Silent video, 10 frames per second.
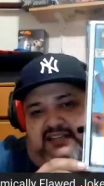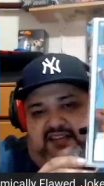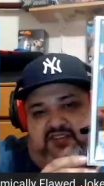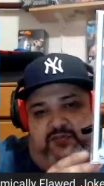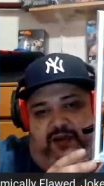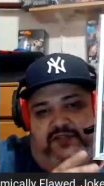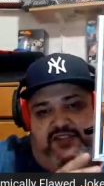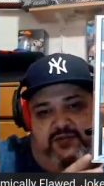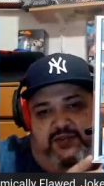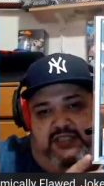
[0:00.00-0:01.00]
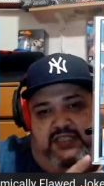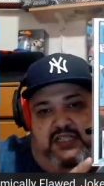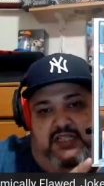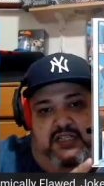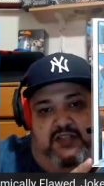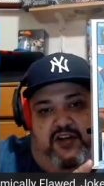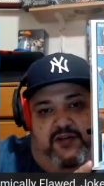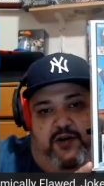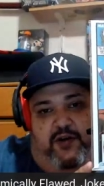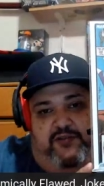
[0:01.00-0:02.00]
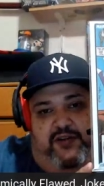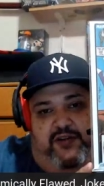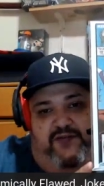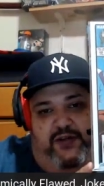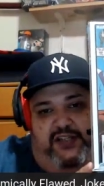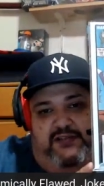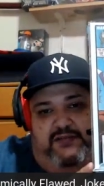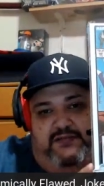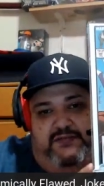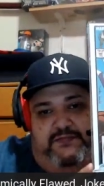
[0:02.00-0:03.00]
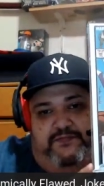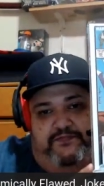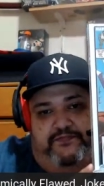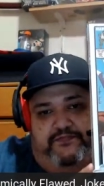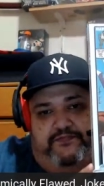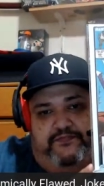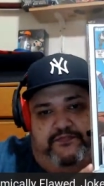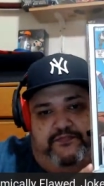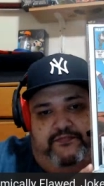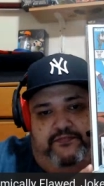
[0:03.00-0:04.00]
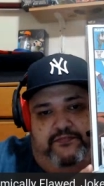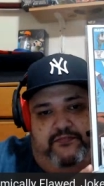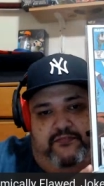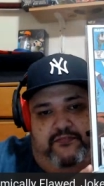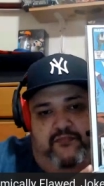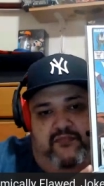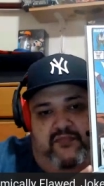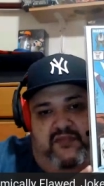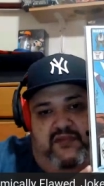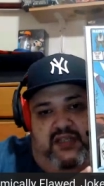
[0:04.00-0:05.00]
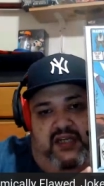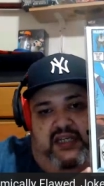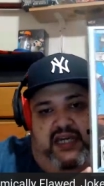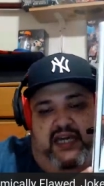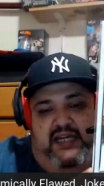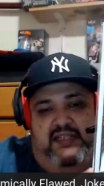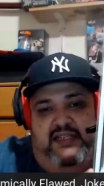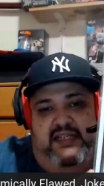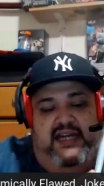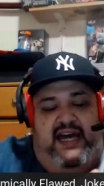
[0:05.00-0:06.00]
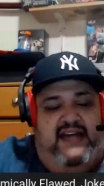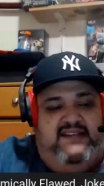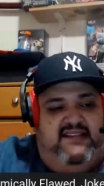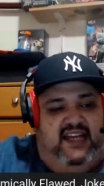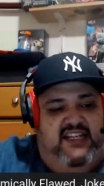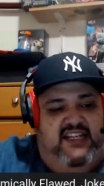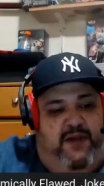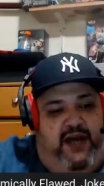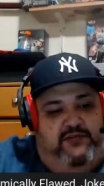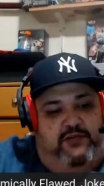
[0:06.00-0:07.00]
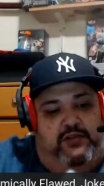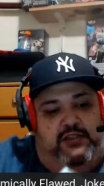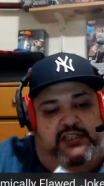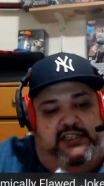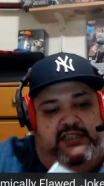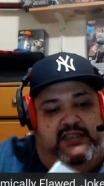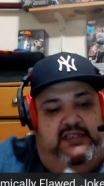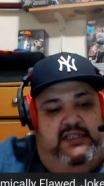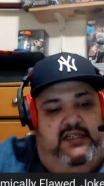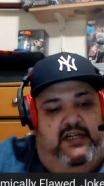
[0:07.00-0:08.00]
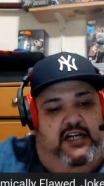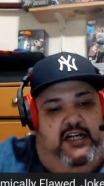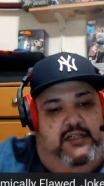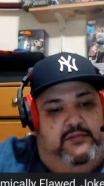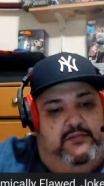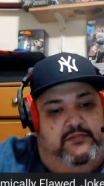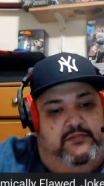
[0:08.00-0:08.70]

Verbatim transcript: uh, I sold my original one, Incredible Hulk 340. Oh, nice. nice. Yeah, it has a slight spine roll on it. Um,